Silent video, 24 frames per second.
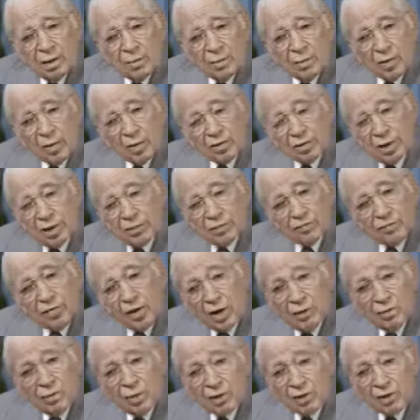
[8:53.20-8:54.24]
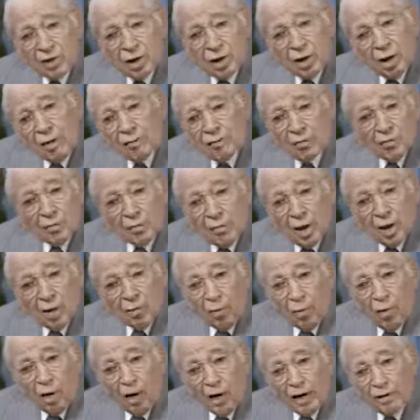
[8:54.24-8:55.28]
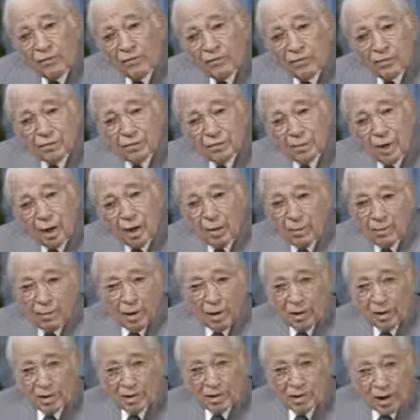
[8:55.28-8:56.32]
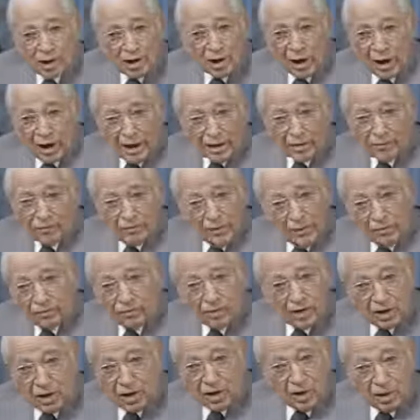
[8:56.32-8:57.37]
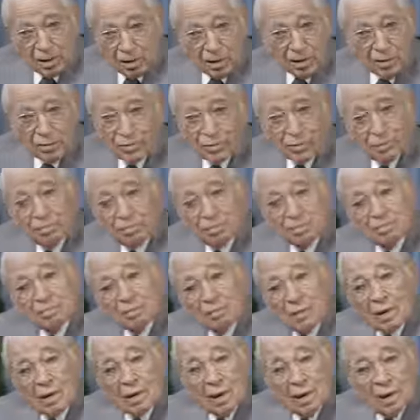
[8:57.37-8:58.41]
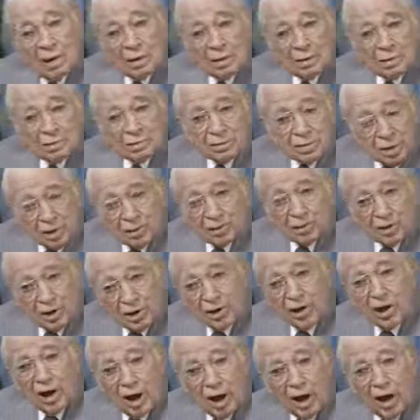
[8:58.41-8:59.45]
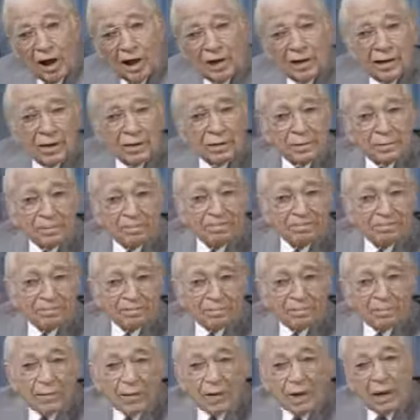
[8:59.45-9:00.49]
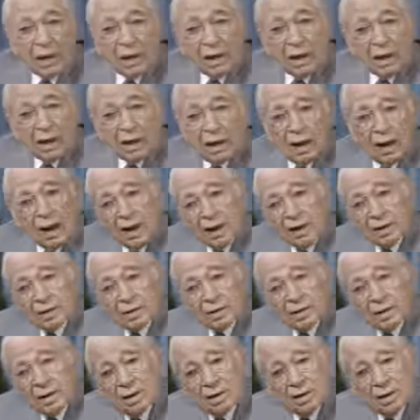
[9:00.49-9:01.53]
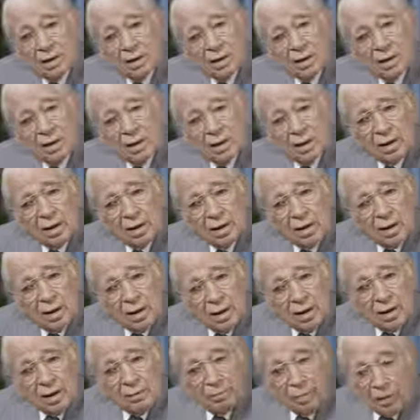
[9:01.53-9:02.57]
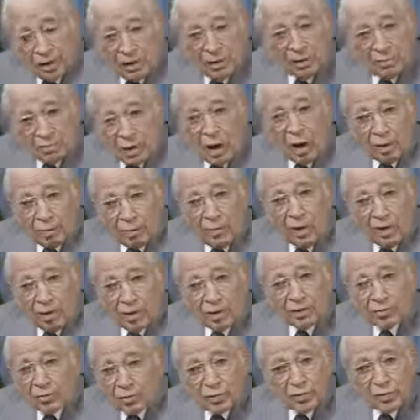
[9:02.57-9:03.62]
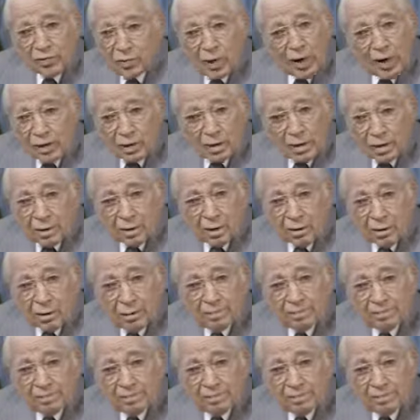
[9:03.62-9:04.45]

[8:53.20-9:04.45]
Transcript: because I was very much in love with my wife. Our marriage did last 50 years until she died. And but it, our marriage was threatened